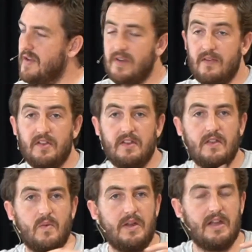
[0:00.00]
even
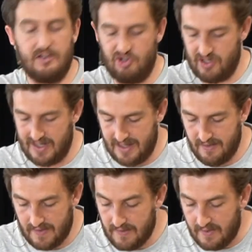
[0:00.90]
everything that we
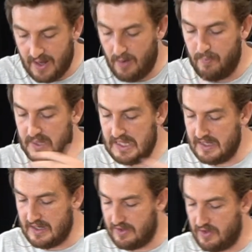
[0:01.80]
achieve, even our ability